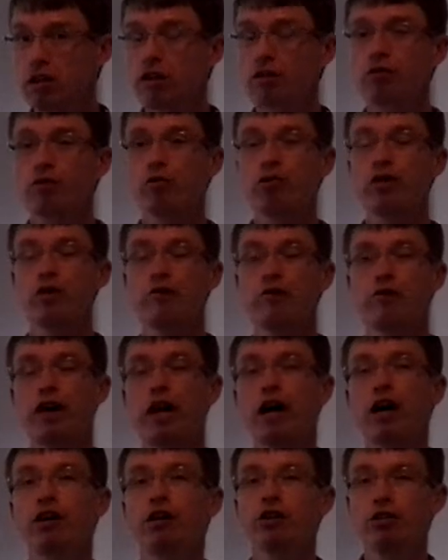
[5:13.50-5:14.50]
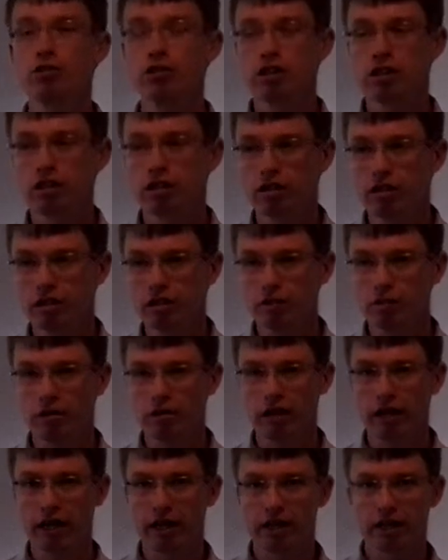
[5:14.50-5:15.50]
through the value that you
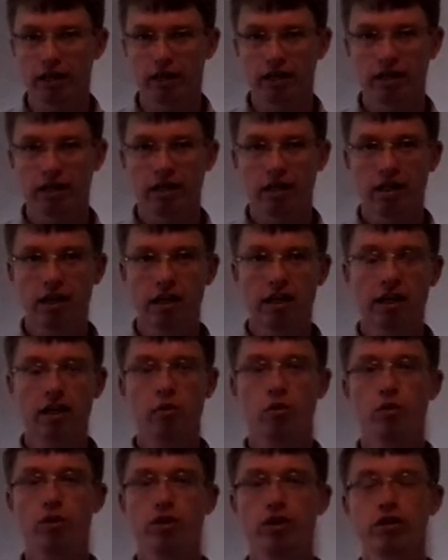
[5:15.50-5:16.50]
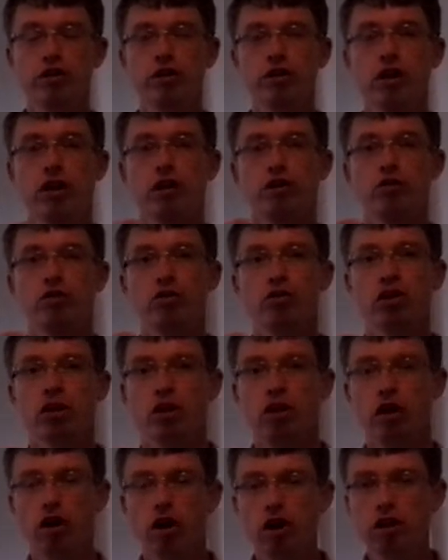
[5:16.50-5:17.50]
liberate. In other words, through the
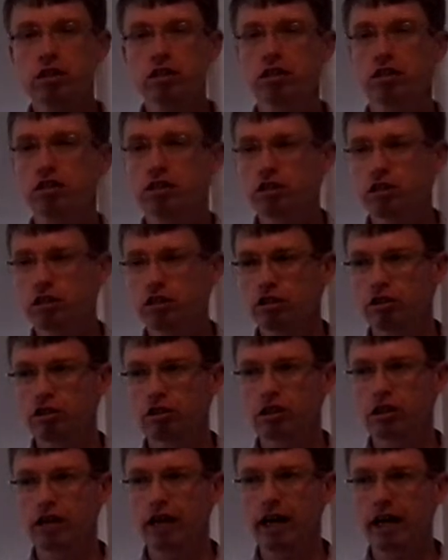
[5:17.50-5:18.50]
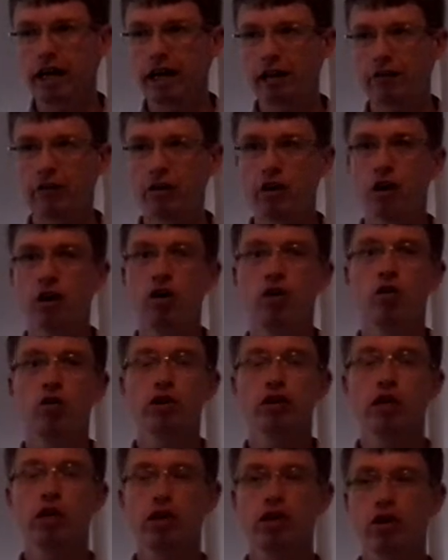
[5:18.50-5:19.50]
costs that you save or
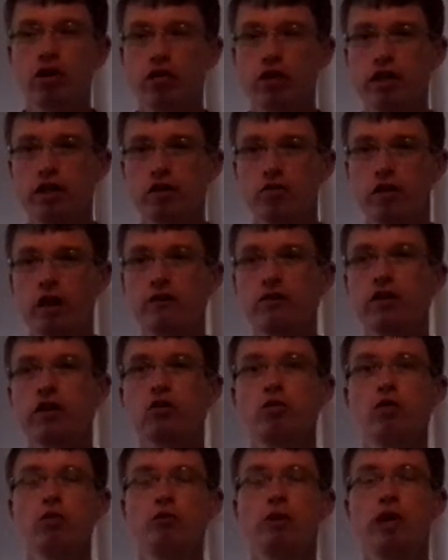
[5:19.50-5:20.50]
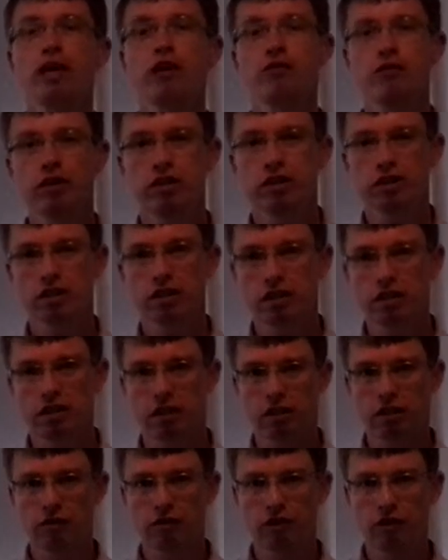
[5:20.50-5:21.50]
the increased revenue and benefits that you
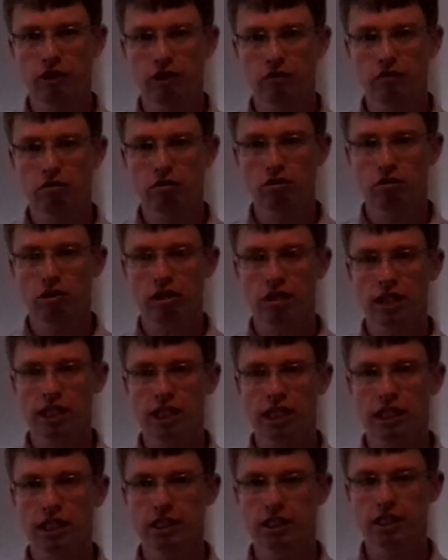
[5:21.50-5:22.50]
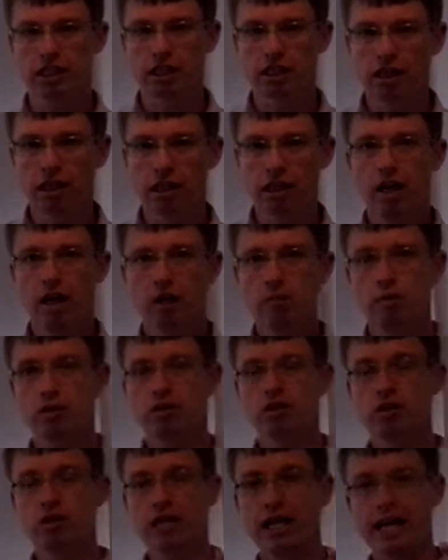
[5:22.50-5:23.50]
deliver to your organisation.
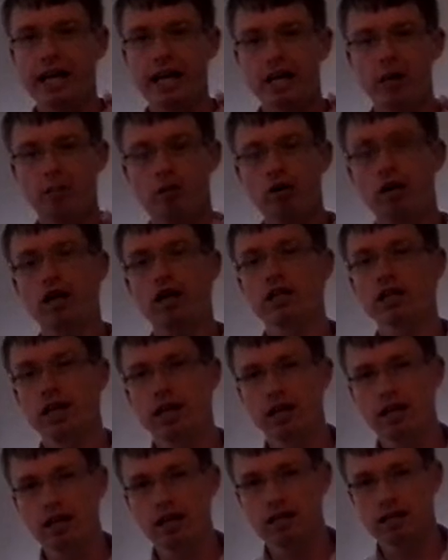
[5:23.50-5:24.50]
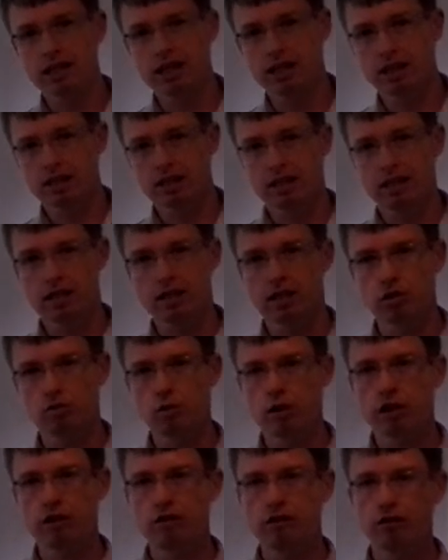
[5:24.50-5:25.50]
Because enterprise architecture is
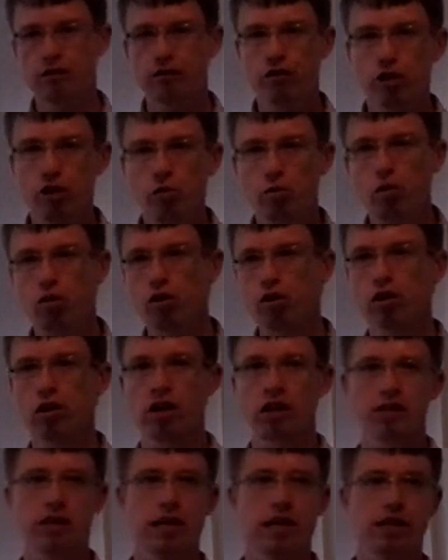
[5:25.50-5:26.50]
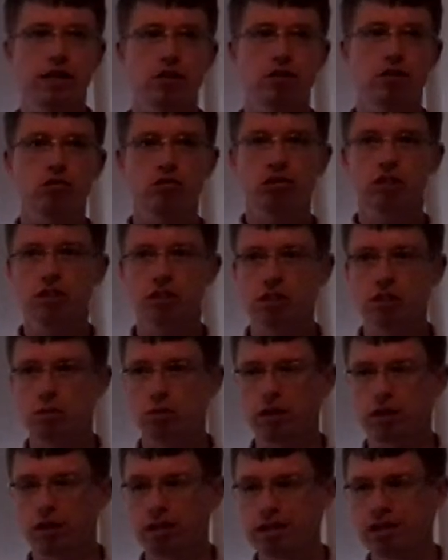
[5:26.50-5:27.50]
one of the few organisational
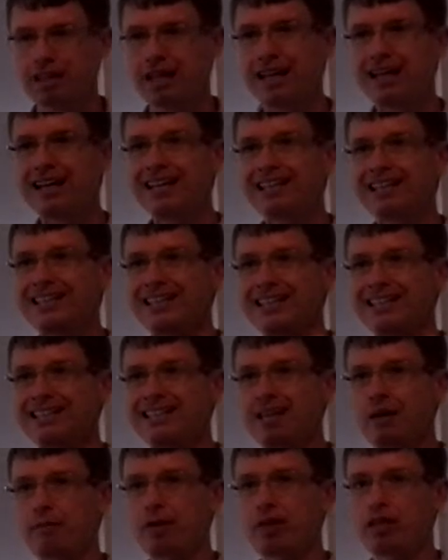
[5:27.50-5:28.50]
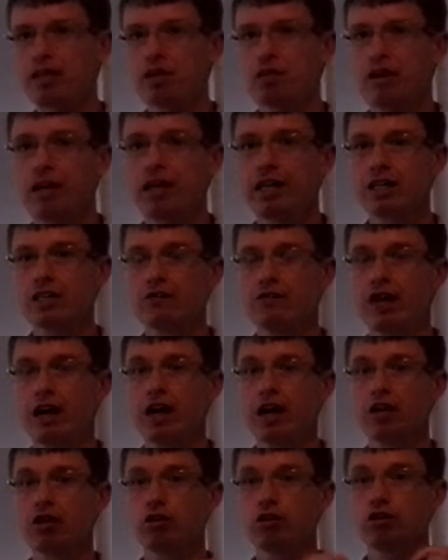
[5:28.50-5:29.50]
disciplines that can demonstrate its
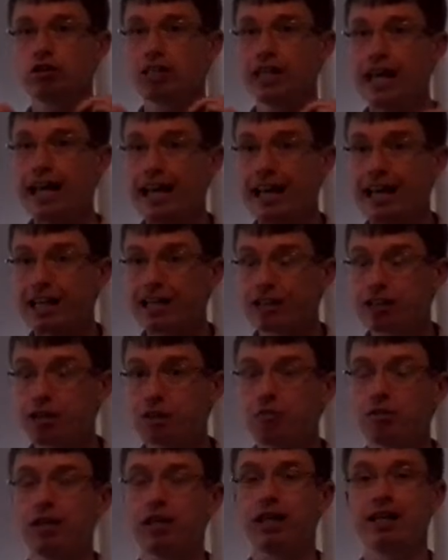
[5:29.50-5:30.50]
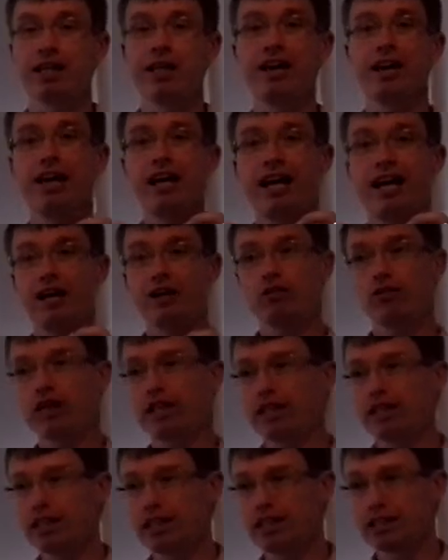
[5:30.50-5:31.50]
value tangibly and
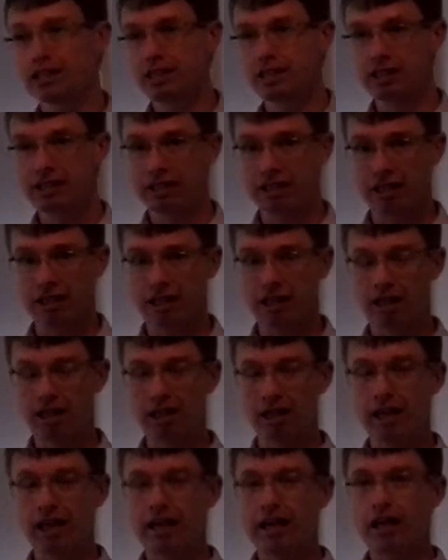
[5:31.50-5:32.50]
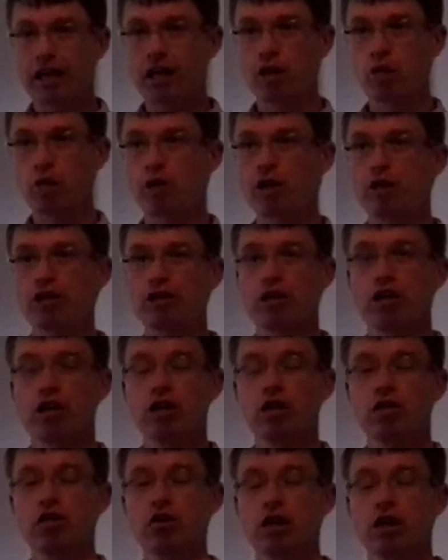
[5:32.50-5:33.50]
realistically. In other words,
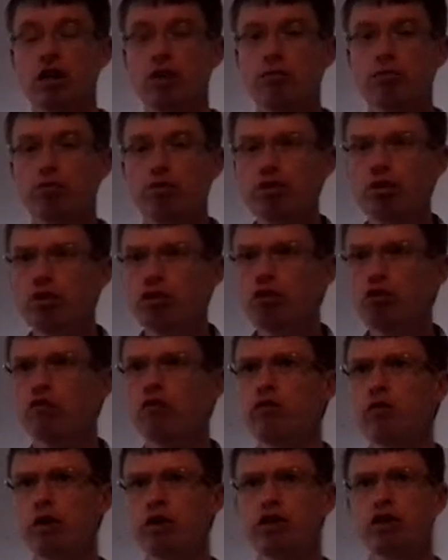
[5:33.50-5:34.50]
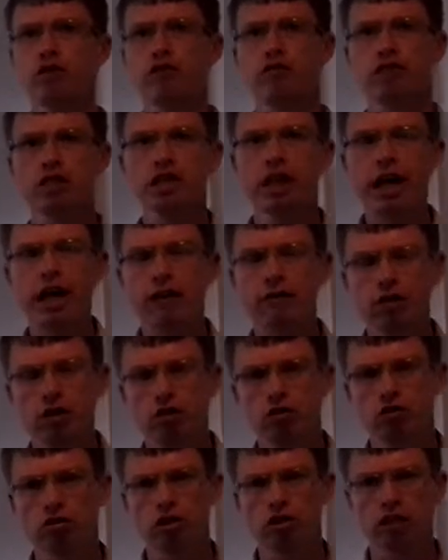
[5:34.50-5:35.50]
you can prove what you've saved
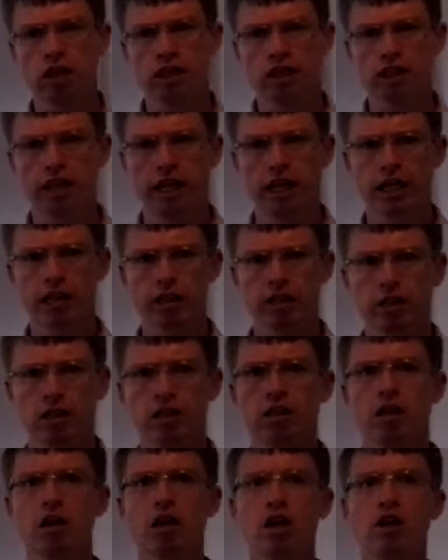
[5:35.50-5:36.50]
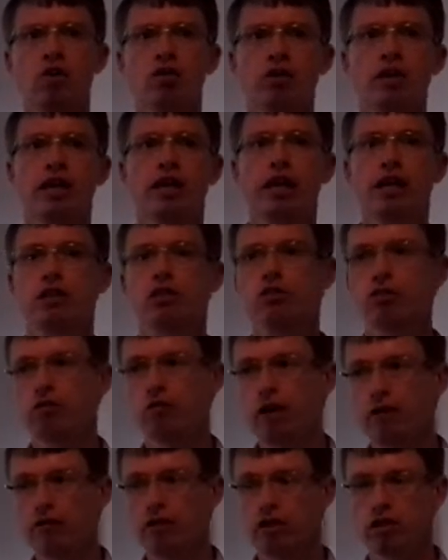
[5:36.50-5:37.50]
the organisation or the extra
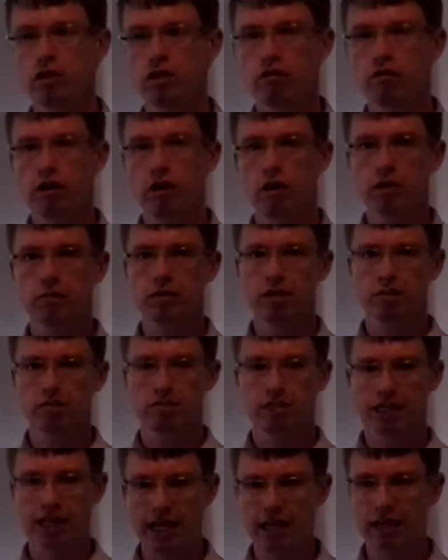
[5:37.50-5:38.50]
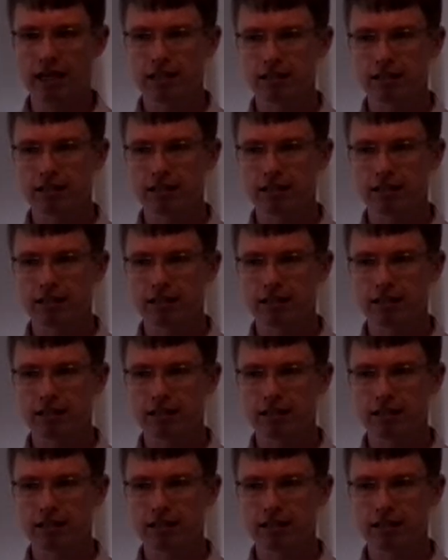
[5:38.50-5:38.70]
revenue you've helped them to gain.